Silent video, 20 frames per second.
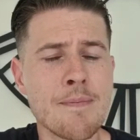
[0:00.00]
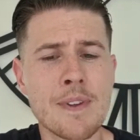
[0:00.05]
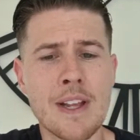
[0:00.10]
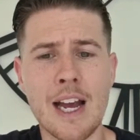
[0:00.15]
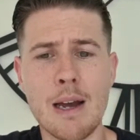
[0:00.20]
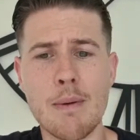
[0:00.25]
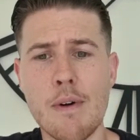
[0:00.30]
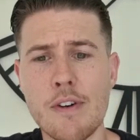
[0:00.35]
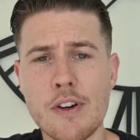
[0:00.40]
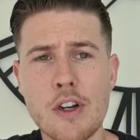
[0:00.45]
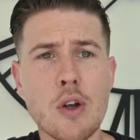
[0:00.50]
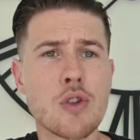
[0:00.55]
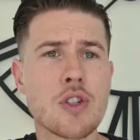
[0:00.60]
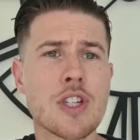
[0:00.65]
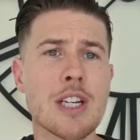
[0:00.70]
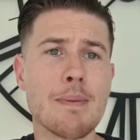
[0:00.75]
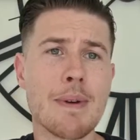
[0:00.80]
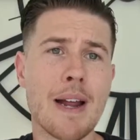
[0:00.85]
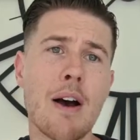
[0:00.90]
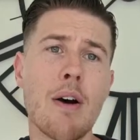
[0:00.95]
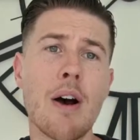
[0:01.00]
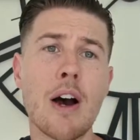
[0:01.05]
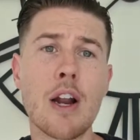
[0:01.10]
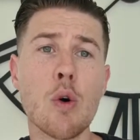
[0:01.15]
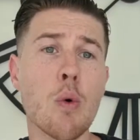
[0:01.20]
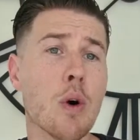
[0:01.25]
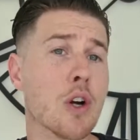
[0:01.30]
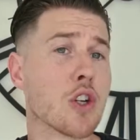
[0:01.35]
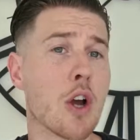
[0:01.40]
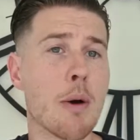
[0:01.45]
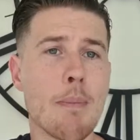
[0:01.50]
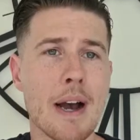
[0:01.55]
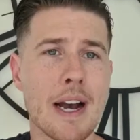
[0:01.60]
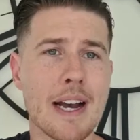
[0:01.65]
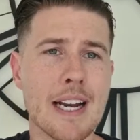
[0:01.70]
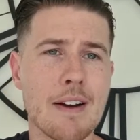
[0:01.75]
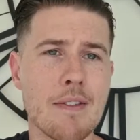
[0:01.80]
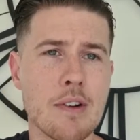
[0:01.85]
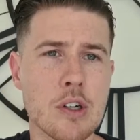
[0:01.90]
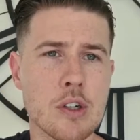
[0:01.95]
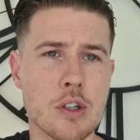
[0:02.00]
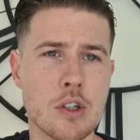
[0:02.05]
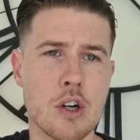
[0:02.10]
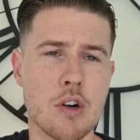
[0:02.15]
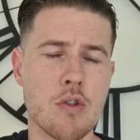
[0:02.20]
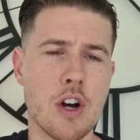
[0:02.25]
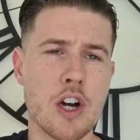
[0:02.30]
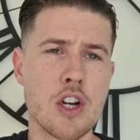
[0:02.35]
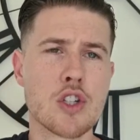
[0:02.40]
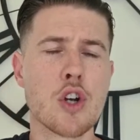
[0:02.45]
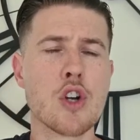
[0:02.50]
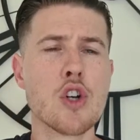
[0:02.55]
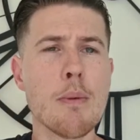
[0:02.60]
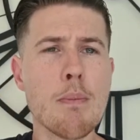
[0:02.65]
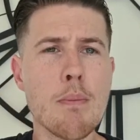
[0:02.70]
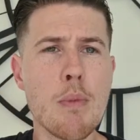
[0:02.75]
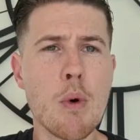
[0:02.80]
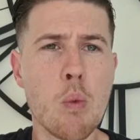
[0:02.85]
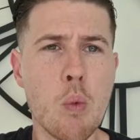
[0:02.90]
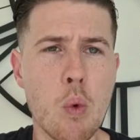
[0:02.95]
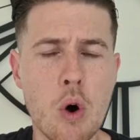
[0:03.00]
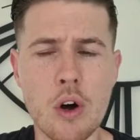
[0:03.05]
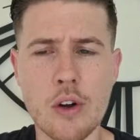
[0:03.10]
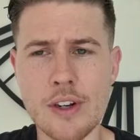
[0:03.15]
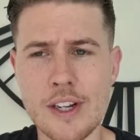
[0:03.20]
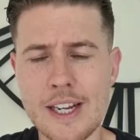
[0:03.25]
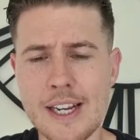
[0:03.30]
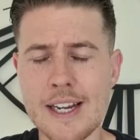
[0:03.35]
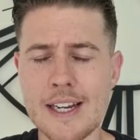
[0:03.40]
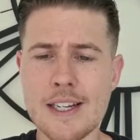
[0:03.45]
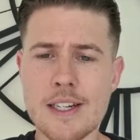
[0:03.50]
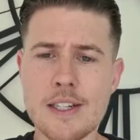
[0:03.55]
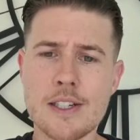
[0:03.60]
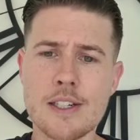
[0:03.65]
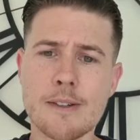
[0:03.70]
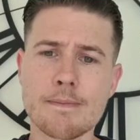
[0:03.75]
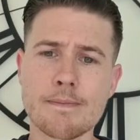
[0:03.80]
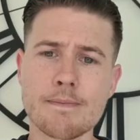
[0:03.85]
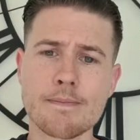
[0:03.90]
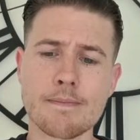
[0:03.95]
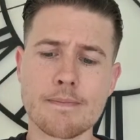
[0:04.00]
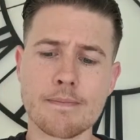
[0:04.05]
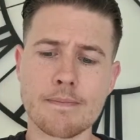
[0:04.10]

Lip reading: And if I don't see them now, I'll always go back and have a look. All right. So number one is,